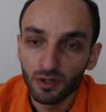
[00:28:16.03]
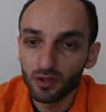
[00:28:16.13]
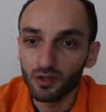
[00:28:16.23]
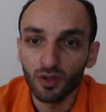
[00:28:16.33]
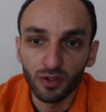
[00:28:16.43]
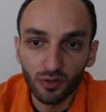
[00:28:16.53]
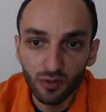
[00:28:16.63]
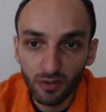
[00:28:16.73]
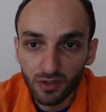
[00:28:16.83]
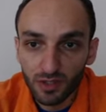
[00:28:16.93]
So I
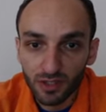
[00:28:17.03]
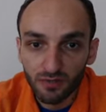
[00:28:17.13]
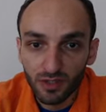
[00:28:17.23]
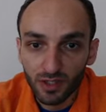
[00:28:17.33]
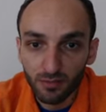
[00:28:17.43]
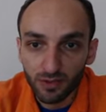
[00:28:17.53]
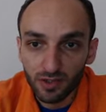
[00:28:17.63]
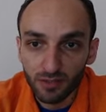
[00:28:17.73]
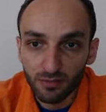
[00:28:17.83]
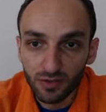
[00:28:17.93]
took, but this is very
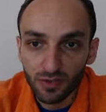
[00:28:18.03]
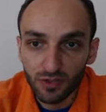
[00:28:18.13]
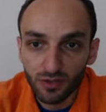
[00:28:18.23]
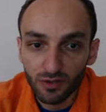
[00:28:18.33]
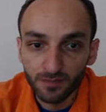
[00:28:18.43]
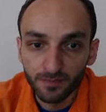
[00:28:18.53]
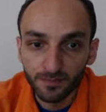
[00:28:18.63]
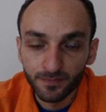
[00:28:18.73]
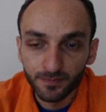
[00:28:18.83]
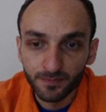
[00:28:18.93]
unpleasant position.
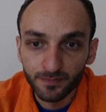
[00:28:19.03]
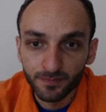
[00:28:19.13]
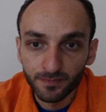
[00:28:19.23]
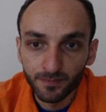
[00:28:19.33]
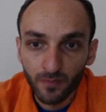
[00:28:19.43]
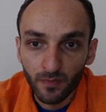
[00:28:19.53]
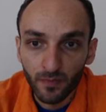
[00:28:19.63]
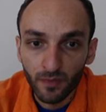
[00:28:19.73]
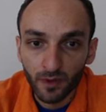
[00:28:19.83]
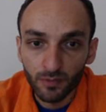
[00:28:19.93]

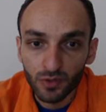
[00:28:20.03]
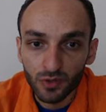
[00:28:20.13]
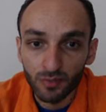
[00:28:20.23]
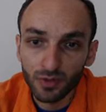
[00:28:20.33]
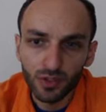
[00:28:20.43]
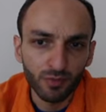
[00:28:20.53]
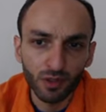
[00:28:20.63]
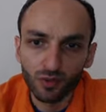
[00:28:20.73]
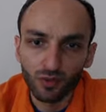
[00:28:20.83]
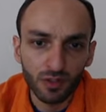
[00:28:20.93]
Bishop, bishop
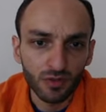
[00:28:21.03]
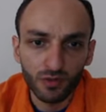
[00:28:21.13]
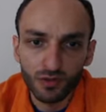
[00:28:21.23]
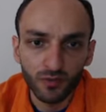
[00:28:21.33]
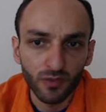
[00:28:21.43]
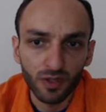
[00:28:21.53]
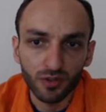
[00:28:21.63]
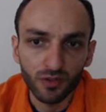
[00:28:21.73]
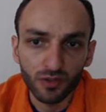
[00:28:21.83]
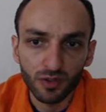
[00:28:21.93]
e2 was also fine,
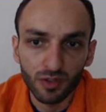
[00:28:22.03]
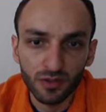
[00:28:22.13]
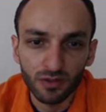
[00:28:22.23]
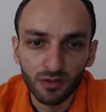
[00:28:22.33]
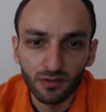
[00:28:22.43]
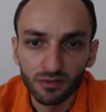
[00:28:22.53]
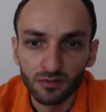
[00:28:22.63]
short castle.